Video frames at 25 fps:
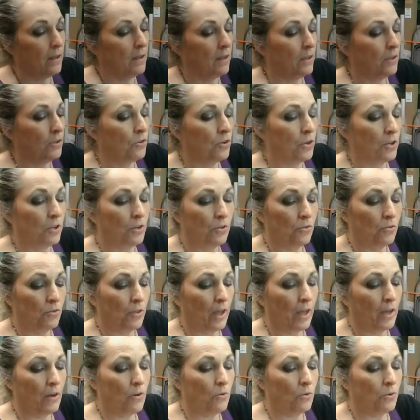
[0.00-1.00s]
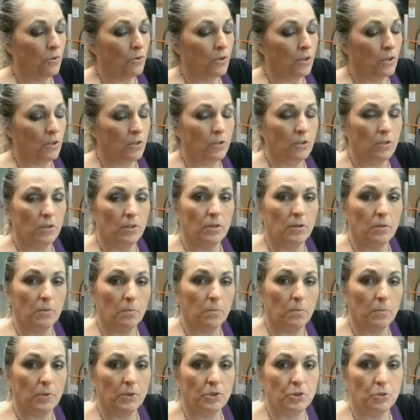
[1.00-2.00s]
You can do that, or you can
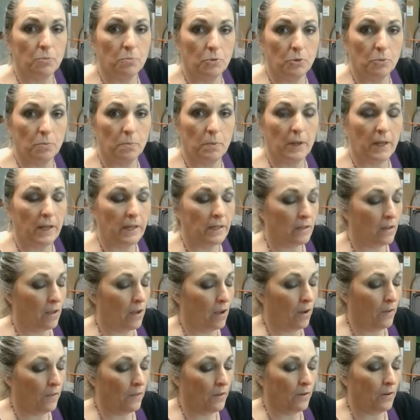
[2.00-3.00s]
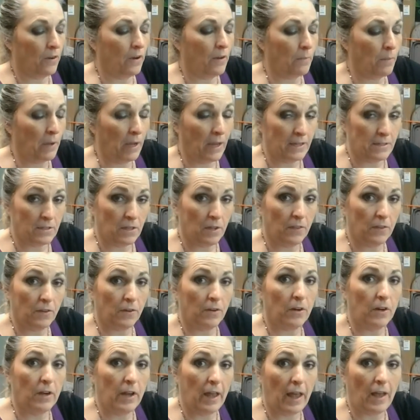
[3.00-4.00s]
put your blue paint on there
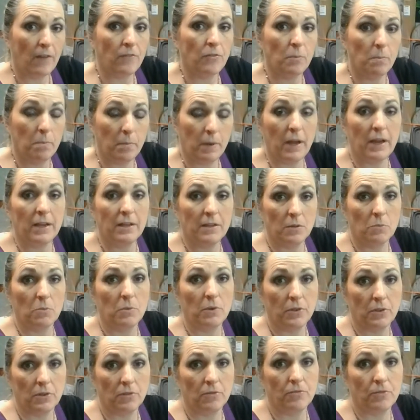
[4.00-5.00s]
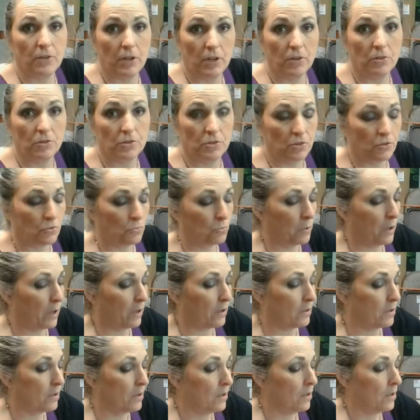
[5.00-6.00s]
and have them paint it with their fingers as well.
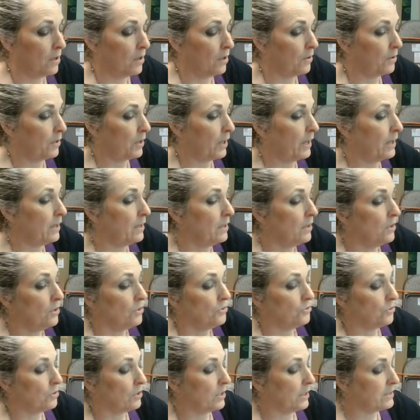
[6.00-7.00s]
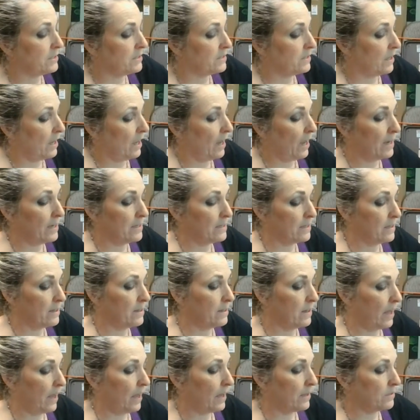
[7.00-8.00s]
Okay, so let's say I did
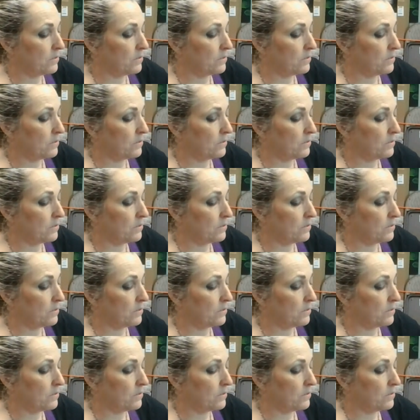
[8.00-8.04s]
that.